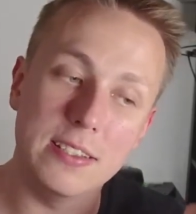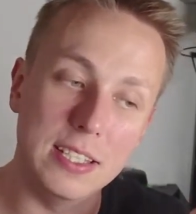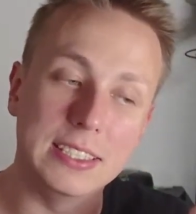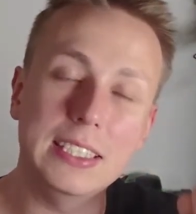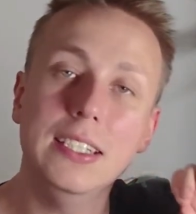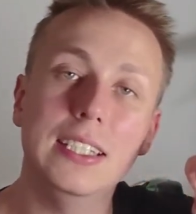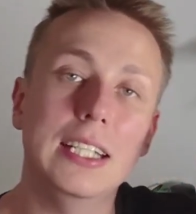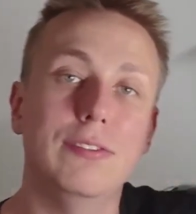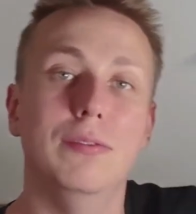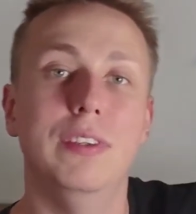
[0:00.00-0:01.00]
skills I
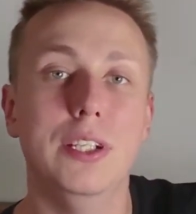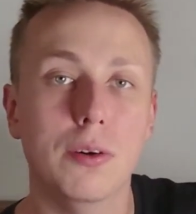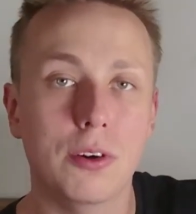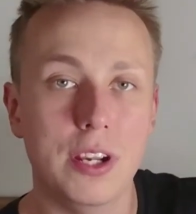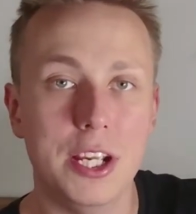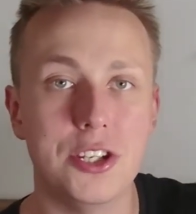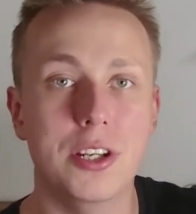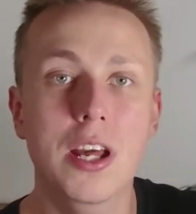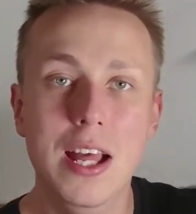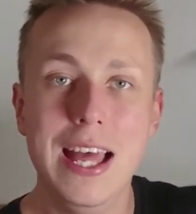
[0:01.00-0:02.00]
get from video
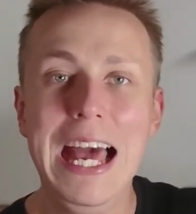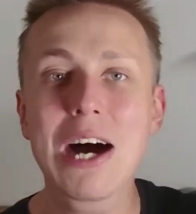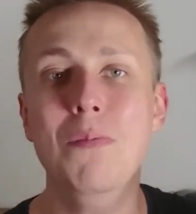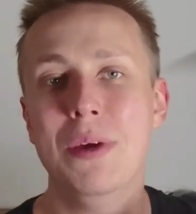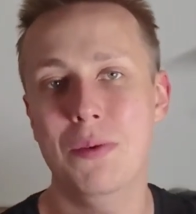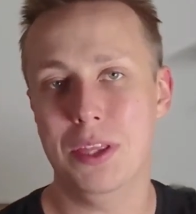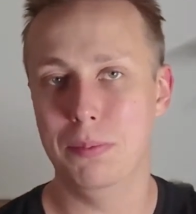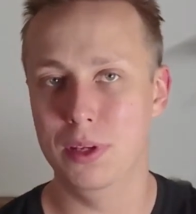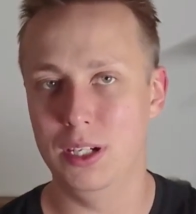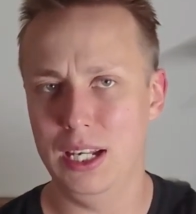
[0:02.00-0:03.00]
creation help me with the
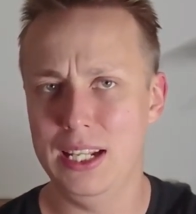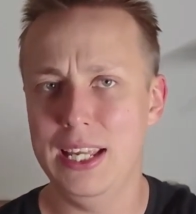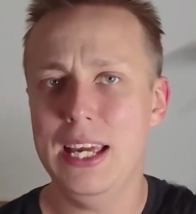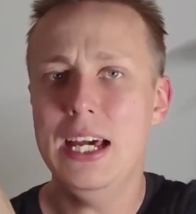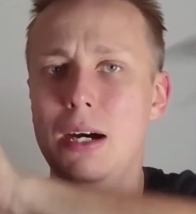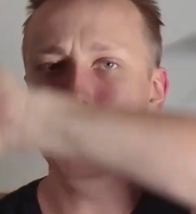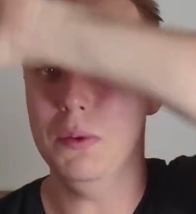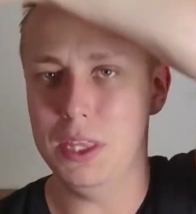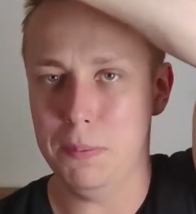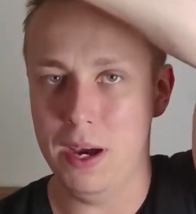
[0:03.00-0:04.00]
blogging. They help me
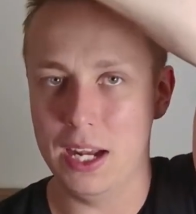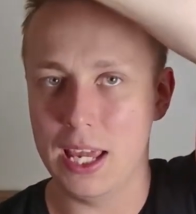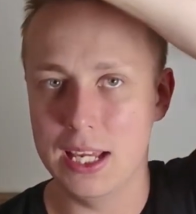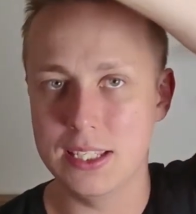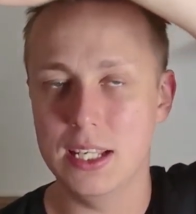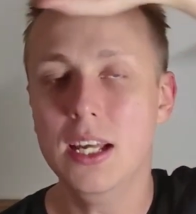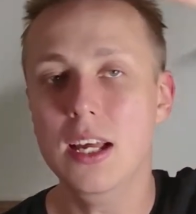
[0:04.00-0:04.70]
with the podcasting.